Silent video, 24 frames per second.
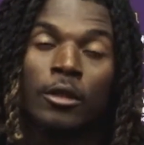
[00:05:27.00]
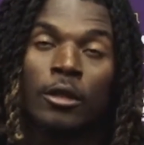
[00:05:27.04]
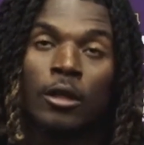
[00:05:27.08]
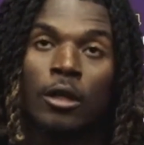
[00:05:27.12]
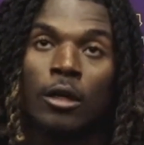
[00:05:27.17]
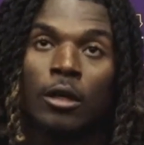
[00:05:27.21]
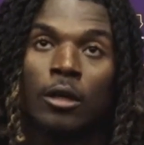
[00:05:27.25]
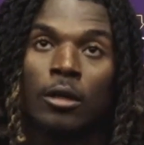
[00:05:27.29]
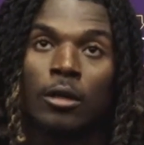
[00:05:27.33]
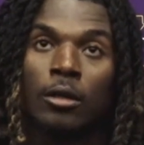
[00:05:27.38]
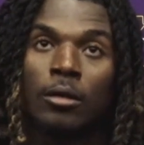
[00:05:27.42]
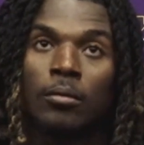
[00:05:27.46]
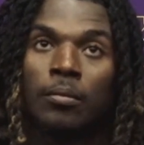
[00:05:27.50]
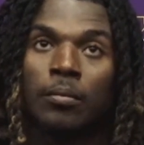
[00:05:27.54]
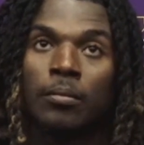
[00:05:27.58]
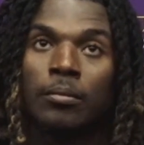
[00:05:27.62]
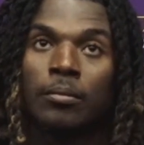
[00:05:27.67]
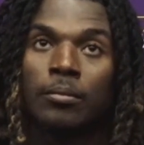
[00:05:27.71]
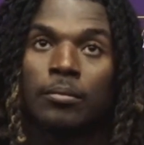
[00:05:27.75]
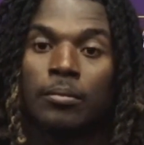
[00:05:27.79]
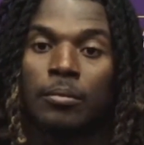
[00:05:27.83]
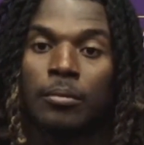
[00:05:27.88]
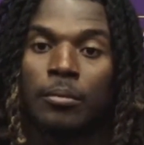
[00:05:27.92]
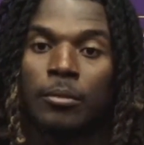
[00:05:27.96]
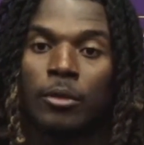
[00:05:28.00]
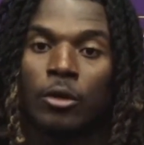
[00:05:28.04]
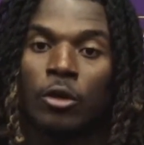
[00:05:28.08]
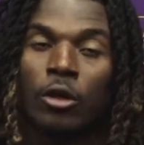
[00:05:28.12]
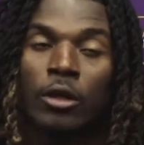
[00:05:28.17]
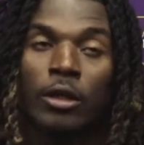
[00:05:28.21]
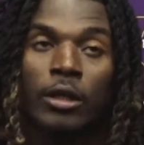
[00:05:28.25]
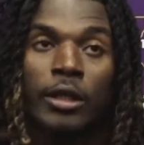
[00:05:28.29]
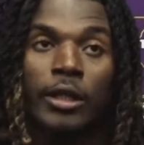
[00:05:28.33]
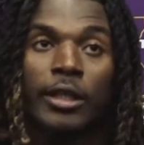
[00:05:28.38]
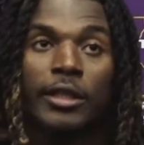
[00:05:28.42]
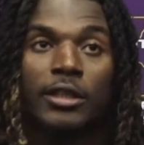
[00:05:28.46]
him,
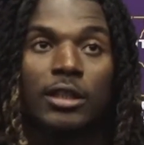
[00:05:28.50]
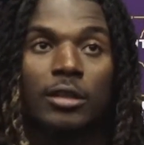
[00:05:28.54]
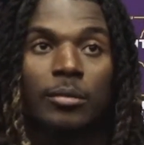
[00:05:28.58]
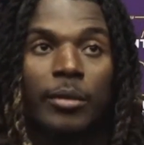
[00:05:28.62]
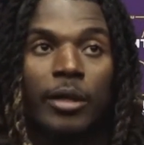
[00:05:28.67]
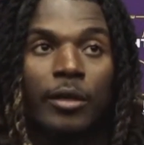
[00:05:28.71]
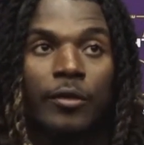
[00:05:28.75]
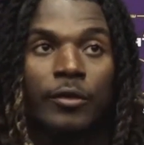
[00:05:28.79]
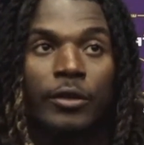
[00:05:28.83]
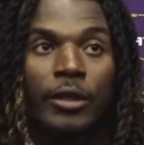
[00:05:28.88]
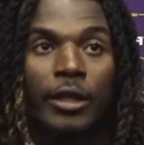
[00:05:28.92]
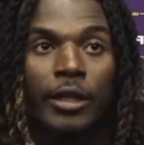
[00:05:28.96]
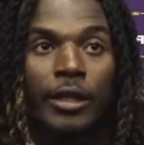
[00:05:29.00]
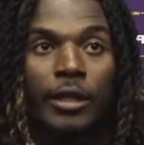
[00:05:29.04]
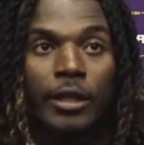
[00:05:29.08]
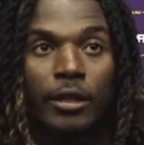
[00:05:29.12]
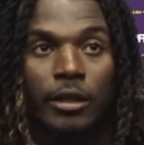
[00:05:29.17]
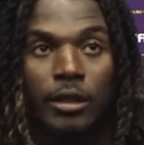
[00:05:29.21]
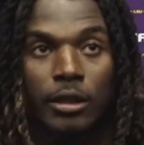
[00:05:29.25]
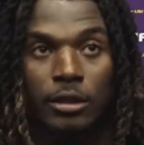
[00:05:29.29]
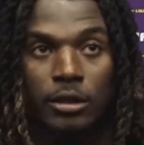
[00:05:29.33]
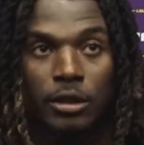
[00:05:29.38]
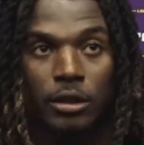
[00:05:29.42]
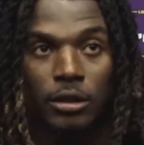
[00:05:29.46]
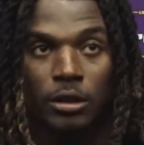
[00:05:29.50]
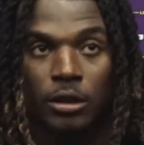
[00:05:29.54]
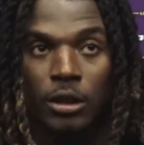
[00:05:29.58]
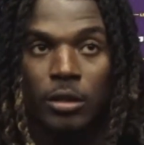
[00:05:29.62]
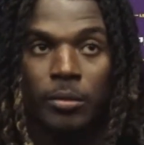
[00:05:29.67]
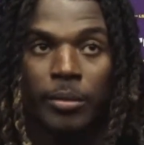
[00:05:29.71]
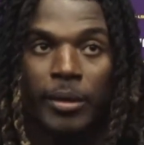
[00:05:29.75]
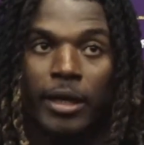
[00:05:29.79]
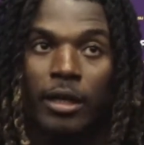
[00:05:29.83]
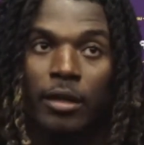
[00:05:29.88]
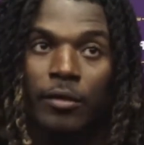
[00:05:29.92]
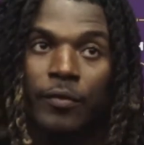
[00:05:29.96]
going against him every day, and he just keep
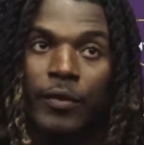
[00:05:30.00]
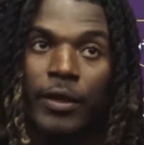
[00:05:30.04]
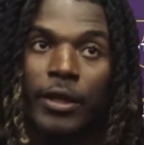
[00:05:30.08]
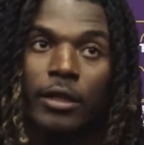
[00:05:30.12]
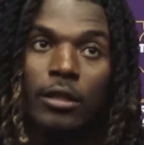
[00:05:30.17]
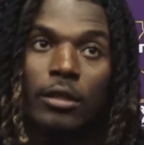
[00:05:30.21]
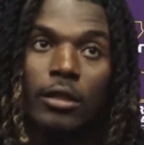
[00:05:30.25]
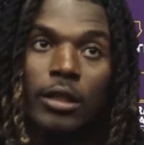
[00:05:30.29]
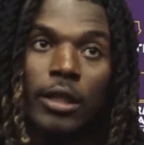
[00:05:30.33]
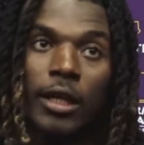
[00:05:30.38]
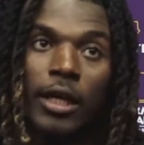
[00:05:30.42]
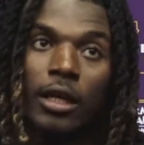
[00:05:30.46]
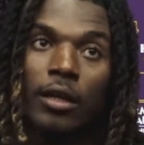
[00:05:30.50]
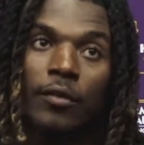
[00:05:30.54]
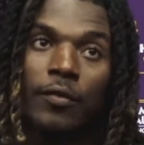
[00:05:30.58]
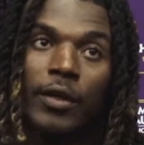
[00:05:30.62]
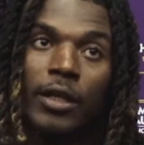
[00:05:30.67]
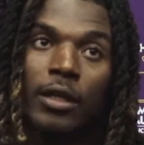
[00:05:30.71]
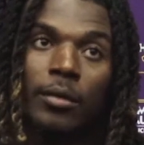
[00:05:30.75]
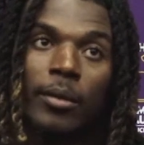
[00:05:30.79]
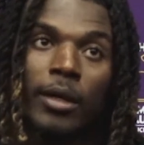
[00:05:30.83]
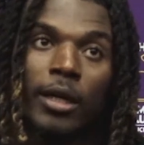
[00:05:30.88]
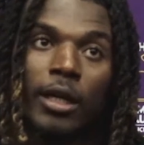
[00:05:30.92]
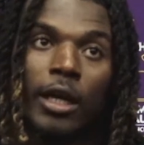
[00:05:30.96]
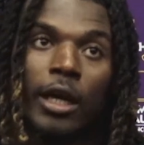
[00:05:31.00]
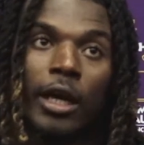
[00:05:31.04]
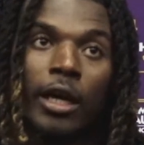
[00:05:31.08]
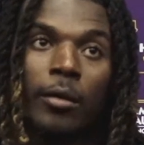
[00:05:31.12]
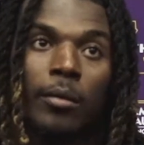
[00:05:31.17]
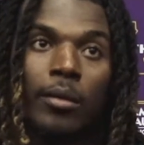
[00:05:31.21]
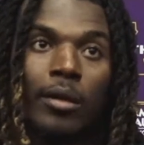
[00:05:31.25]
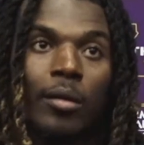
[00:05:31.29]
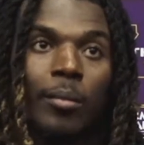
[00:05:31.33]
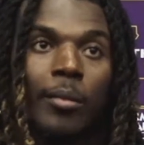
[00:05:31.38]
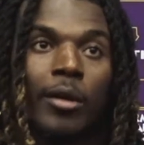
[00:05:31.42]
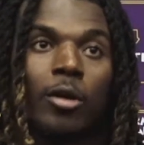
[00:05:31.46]
elevating. He elevating my game,
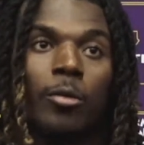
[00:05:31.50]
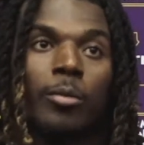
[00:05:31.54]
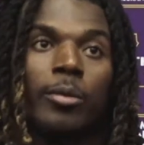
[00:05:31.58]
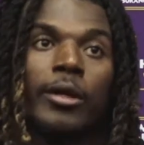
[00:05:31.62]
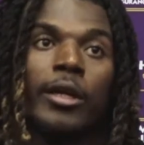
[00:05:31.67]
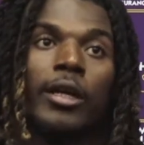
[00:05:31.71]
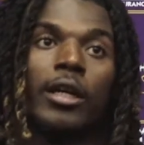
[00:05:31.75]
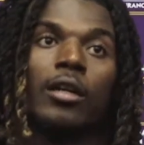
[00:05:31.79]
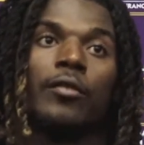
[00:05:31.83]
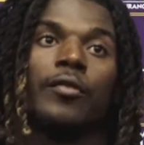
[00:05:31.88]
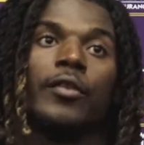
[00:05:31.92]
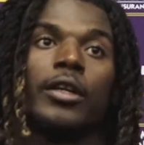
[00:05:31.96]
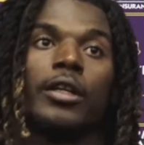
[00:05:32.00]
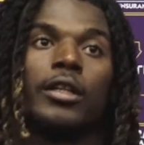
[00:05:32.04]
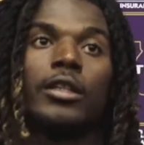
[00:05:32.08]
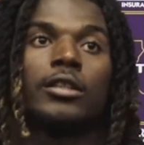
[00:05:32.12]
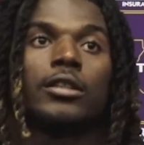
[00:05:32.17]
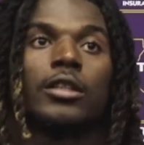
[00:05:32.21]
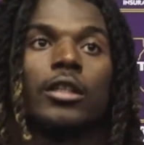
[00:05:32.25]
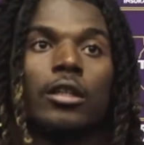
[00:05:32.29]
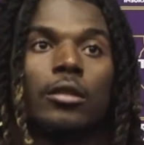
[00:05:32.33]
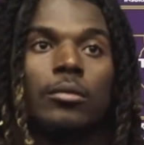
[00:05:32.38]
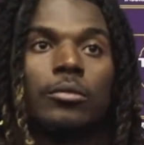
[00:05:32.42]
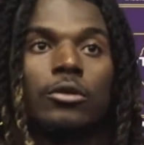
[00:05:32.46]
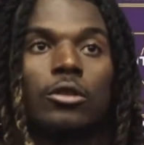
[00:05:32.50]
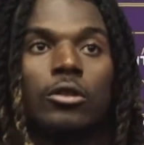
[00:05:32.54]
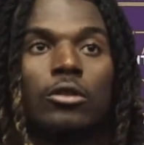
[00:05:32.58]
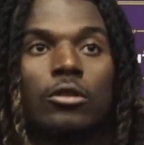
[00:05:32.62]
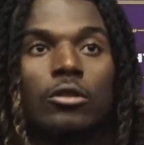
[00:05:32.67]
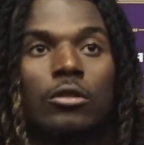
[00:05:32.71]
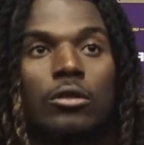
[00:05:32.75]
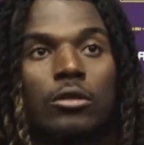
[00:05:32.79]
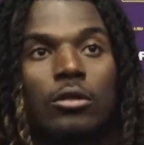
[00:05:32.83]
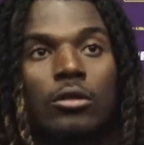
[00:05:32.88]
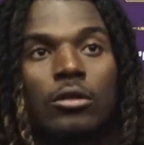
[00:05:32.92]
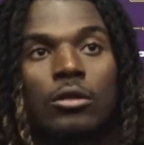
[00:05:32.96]
and I'm helping elevate his game. So
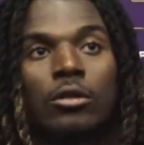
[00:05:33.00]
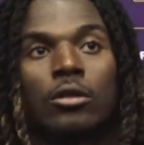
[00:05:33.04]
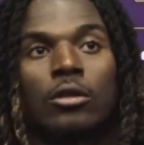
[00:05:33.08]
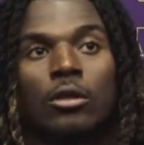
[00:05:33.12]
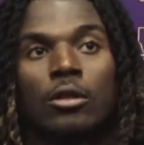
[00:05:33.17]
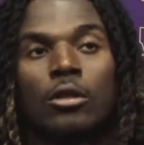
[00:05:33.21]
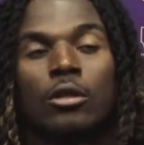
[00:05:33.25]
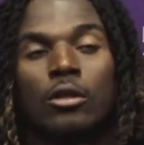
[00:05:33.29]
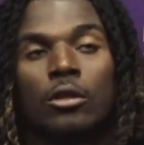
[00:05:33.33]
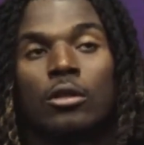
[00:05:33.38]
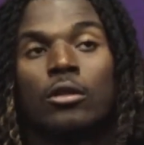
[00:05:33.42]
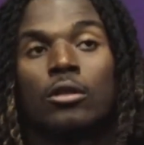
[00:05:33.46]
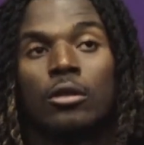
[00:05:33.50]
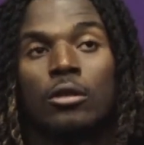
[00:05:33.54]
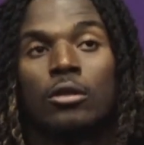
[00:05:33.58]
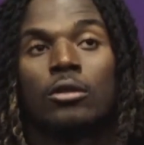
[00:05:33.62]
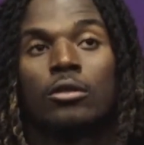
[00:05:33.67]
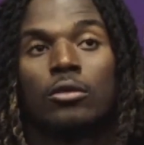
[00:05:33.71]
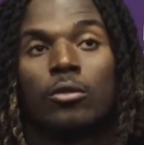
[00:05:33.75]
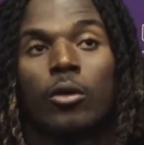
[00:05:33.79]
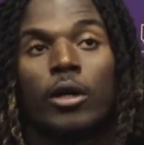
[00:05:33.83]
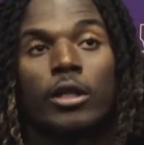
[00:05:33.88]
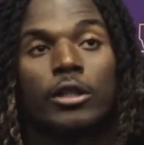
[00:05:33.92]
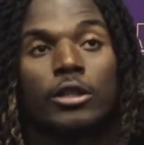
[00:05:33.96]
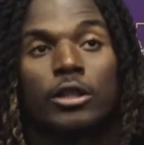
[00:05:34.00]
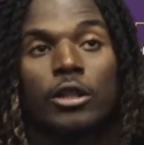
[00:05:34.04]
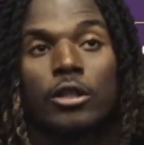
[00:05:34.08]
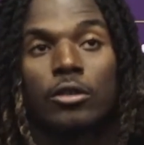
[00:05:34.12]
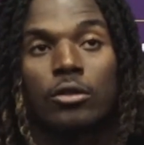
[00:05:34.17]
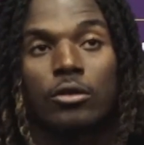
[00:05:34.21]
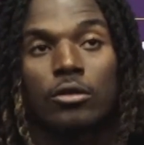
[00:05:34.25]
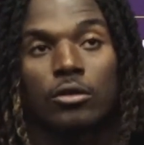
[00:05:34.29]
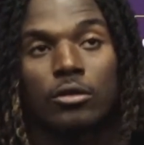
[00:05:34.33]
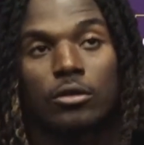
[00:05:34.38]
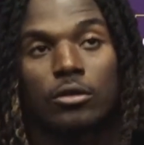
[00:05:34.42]
watch out.